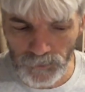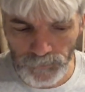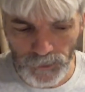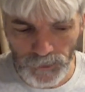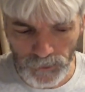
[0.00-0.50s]

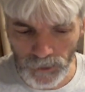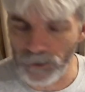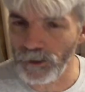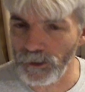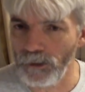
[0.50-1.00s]
something
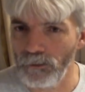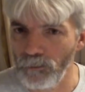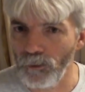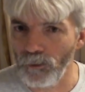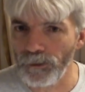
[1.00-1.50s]
they can
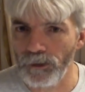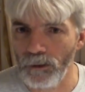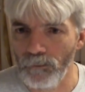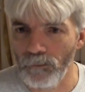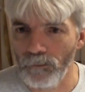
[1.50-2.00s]
carry with
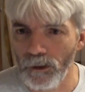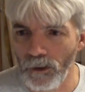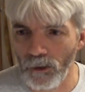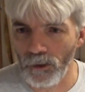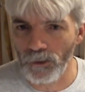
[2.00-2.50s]
them
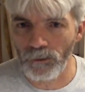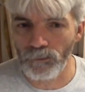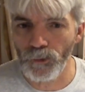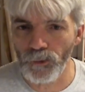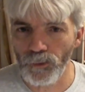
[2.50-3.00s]

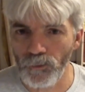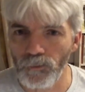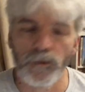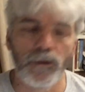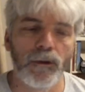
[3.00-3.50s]
on the
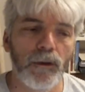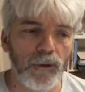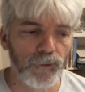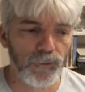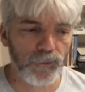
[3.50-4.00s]
move.
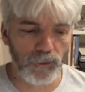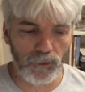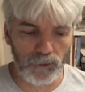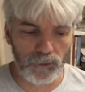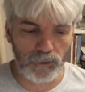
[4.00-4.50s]

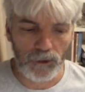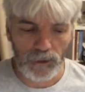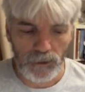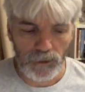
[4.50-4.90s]
So